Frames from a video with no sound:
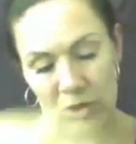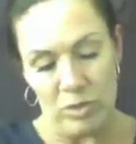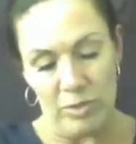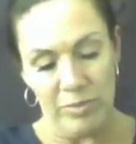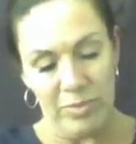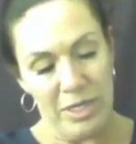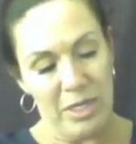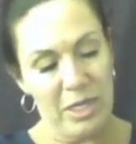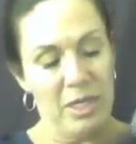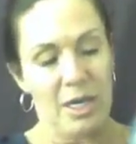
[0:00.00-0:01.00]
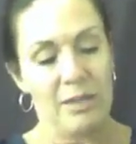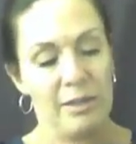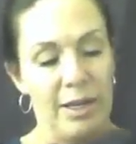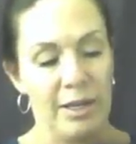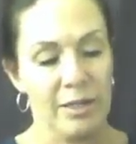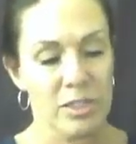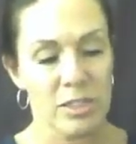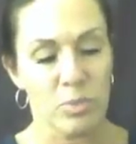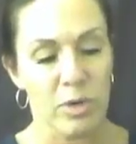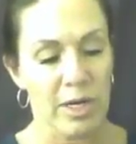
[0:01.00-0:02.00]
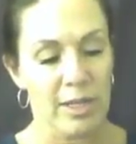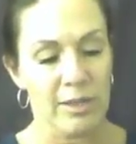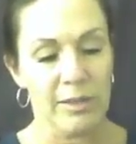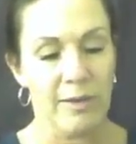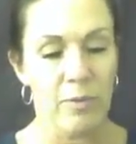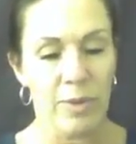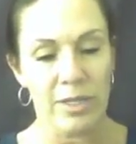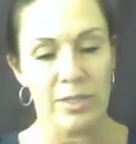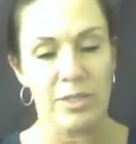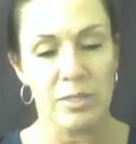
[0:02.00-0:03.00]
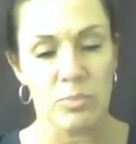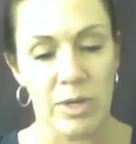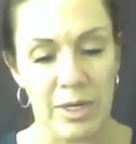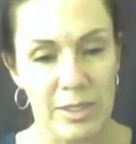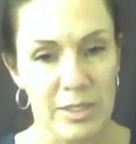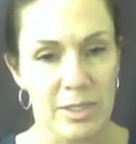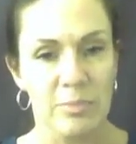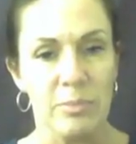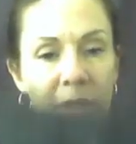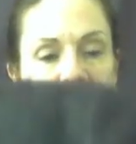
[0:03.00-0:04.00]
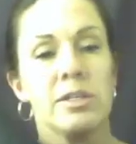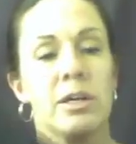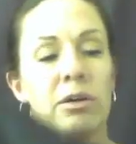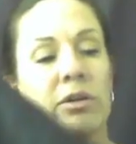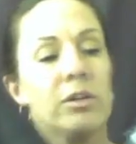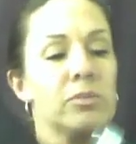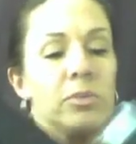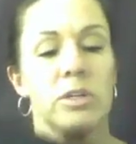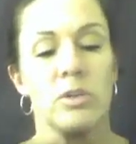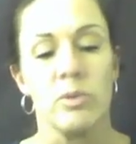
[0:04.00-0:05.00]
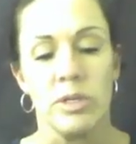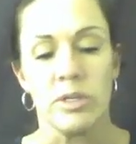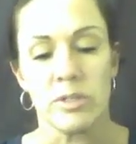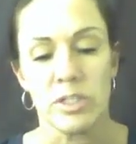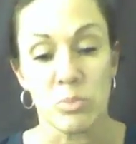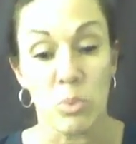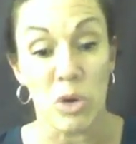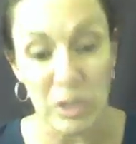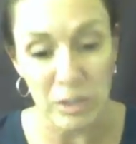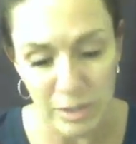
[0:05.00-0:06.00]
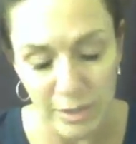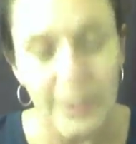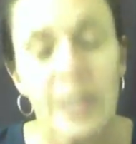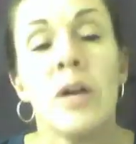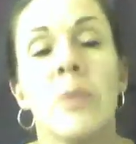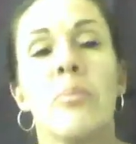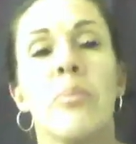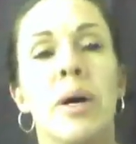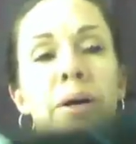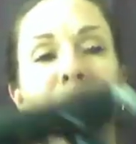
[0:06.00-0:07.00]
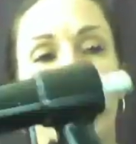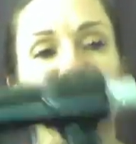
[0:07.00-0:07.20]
can be. I like the spray. I love the way this sprays. Getting a towel here because we're gonna go ahead and spray it. But